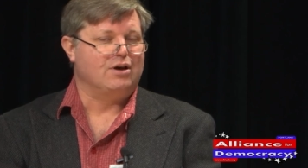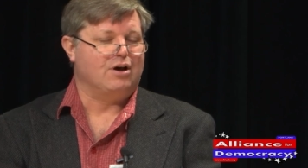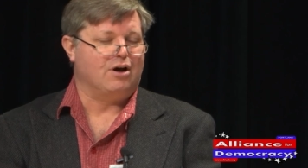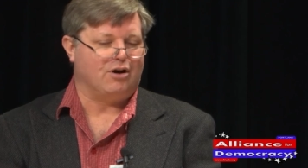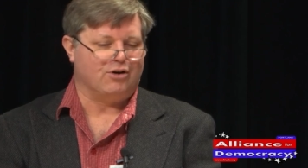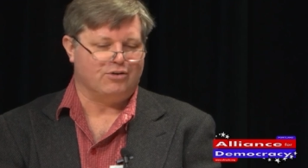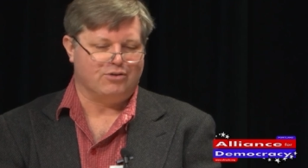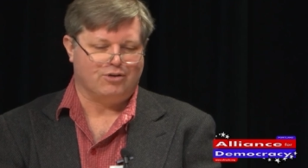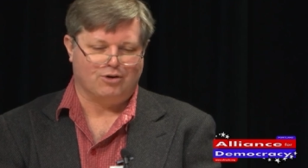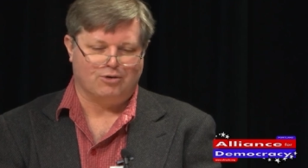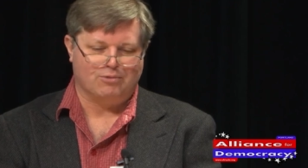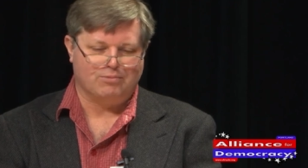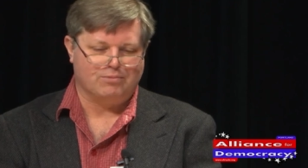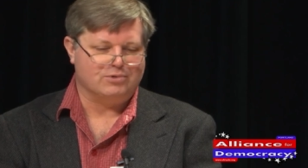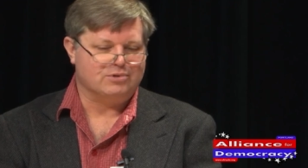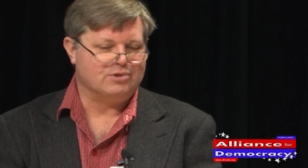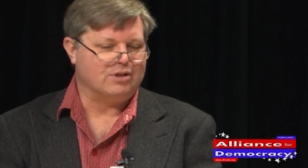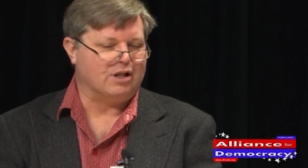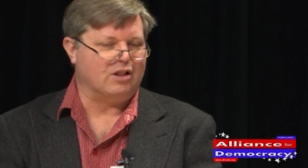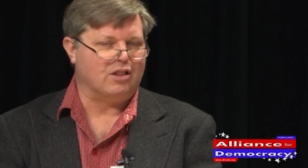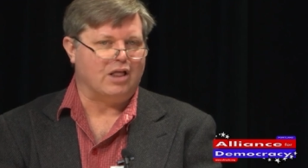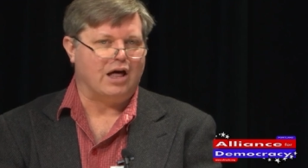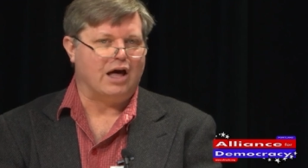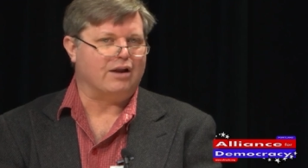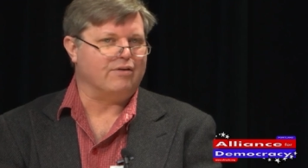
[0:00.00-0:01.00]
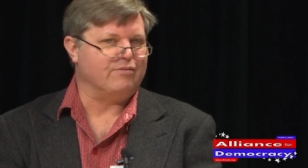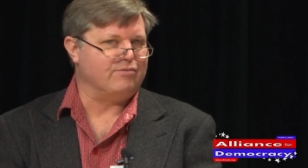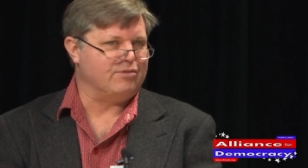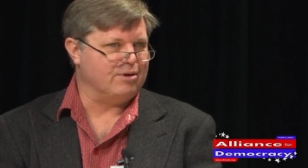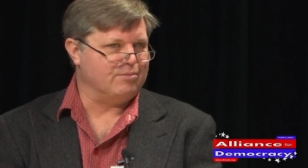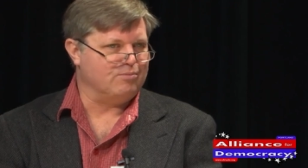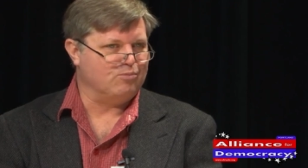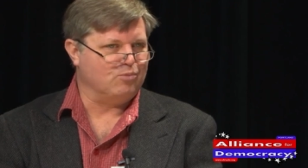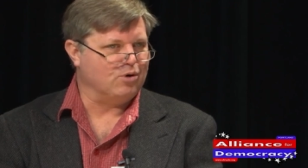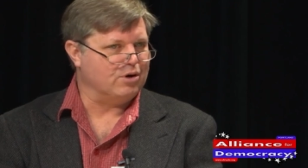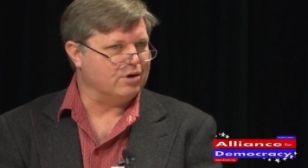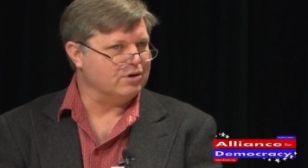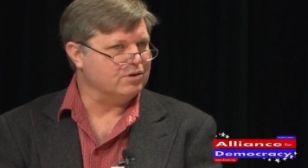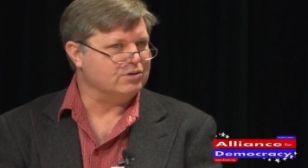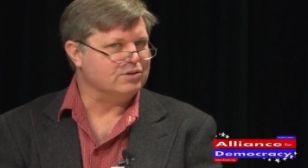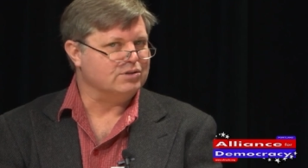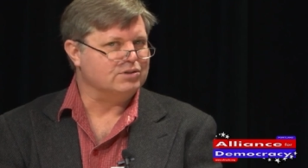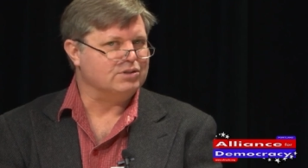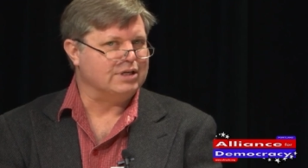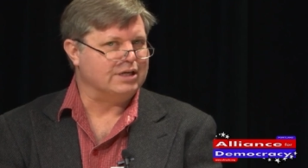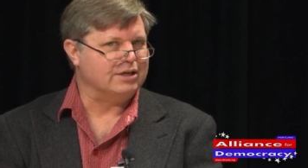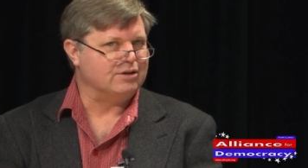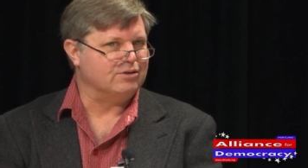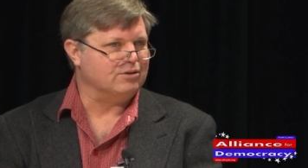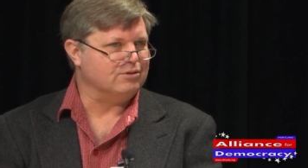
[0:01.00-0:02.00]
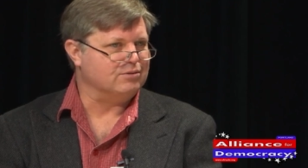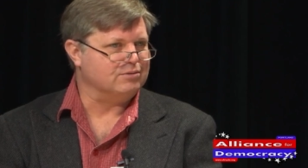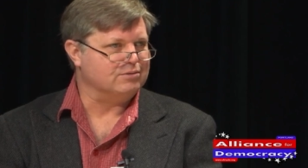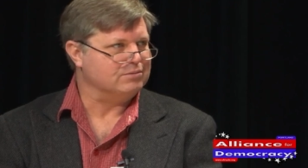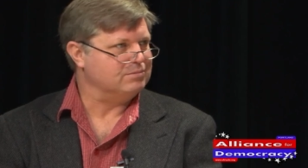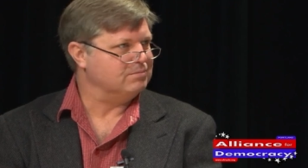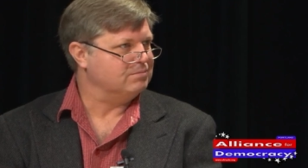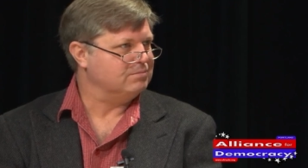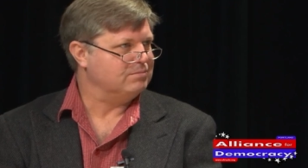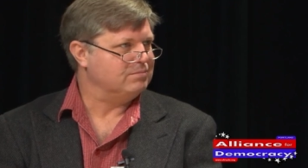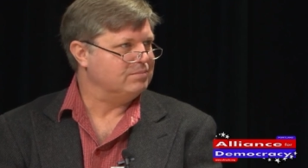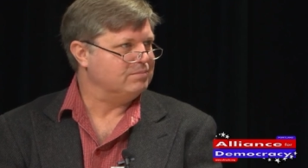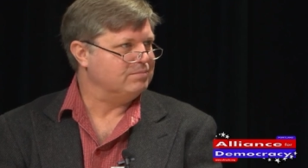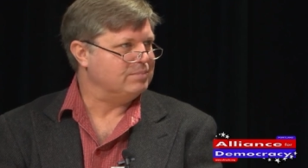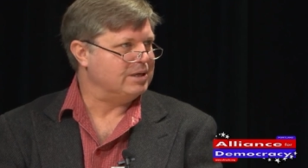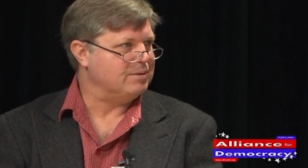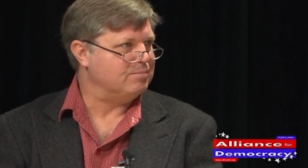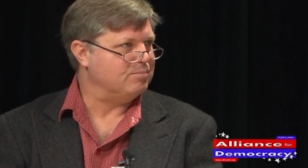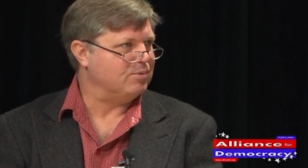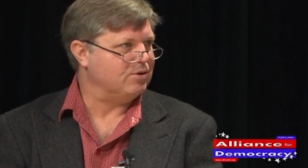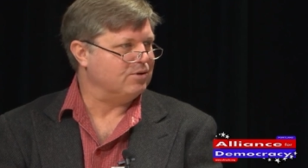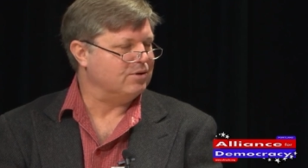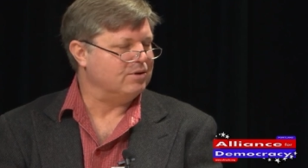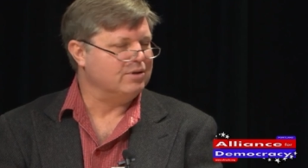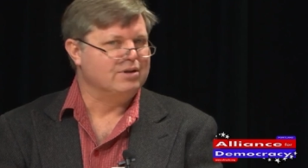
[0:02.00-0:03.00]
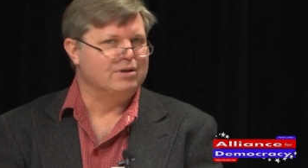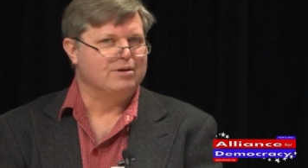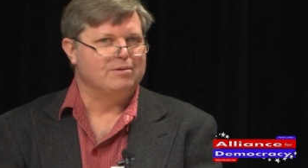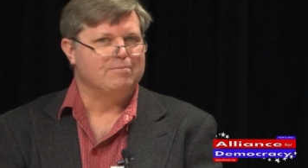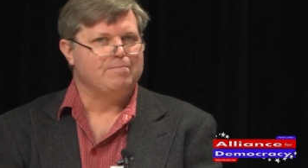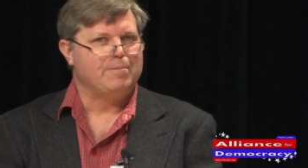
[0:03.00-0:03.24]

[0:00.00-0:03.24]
although a lot of them were single people.